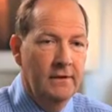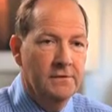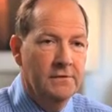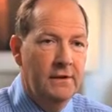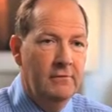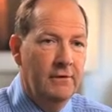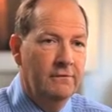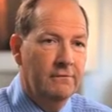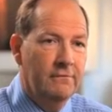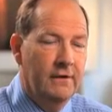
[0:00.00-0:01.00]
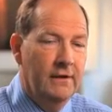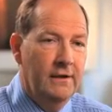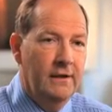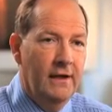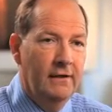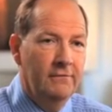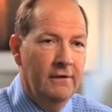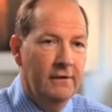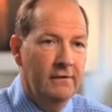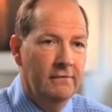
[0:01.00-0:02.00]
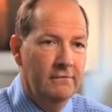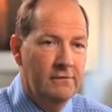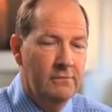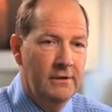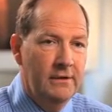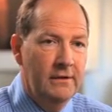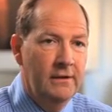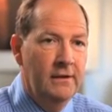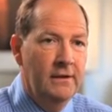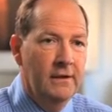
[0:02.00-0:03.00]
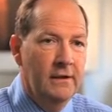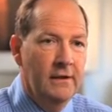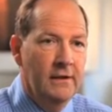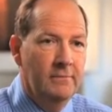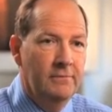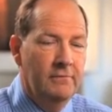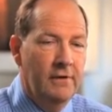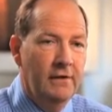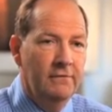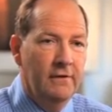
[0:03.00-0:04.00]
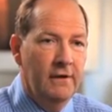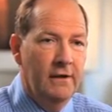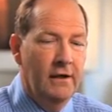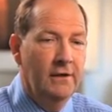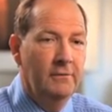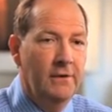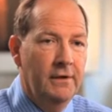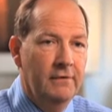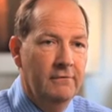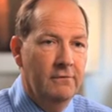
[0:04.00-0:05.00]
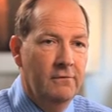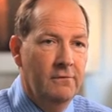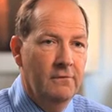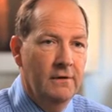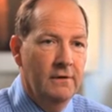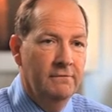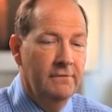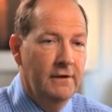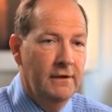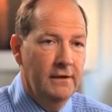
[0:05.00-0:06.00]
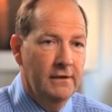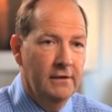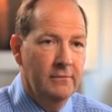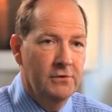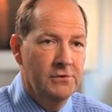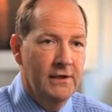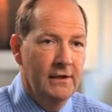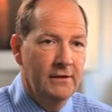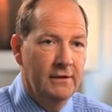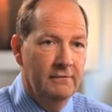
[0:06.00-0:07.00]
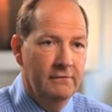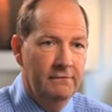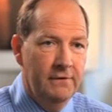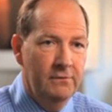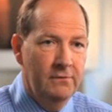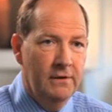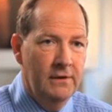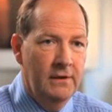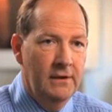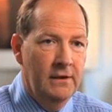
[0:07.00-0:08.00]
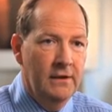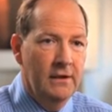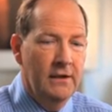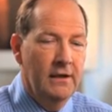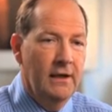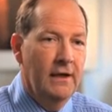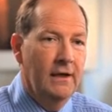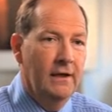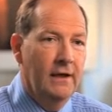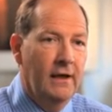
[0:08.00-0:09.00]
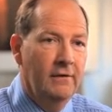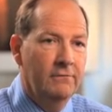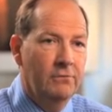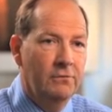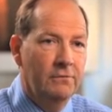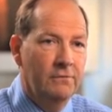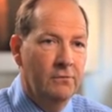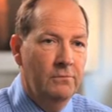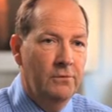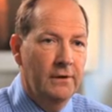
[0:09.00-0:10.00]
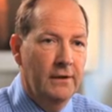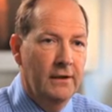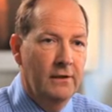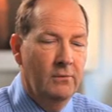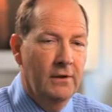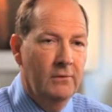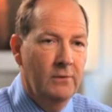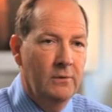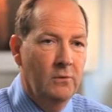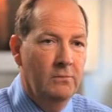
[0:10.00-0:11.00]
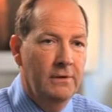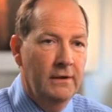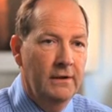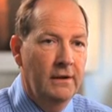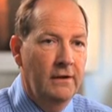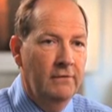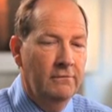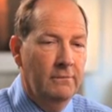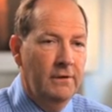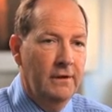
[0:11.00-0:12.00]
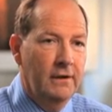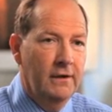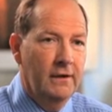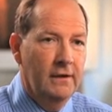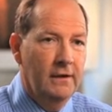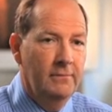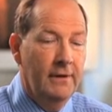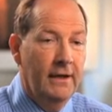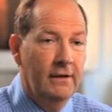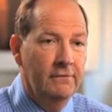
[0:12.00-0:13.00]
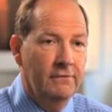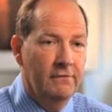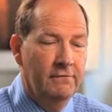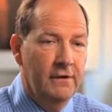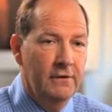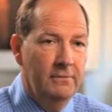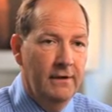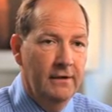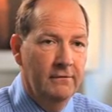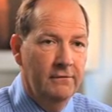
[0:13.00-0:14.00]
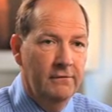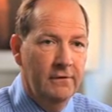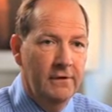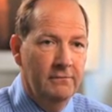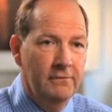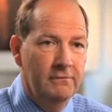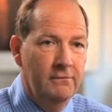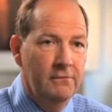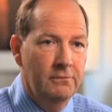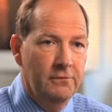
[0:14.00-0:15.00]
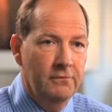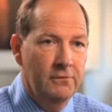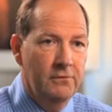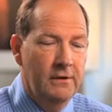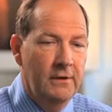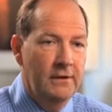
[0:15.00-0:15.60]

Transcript: This de-risks the asset considerably, provides the underpinning for funding and commerciality of the field, and has brought us to a point now where we will be submitting our plans, our final plans, to the government for approval